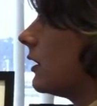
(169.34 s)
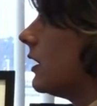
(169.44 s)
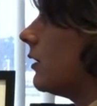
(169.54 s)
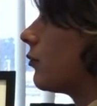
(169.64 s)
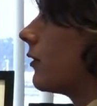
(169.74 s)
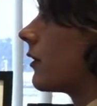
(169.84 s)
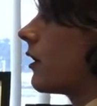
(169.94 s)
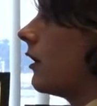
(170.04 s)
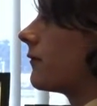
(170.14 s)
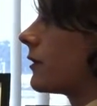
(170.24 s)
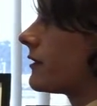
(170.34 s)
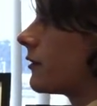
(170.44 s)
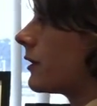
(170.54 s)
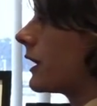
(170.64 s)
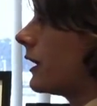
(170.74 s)
the need and protocol for
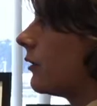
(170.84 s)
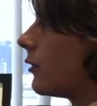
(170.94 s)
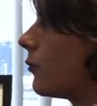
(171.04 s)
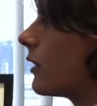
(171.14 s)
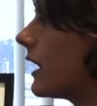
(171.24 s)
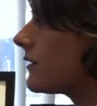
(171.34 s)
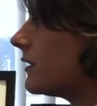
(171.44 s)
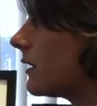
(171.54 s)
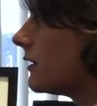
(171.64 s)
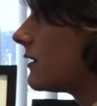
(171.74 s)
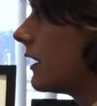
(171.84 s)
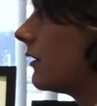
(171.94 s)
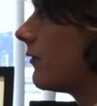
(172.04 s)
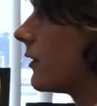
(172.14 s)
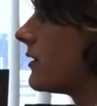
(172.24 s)
surrogate or proxy
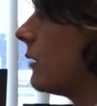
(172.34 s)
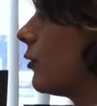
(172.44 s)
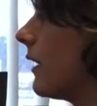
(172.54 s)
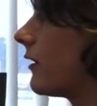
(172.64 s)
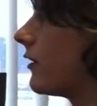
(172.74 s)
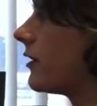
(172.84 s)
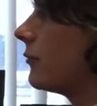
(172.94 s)
consent, for example, by the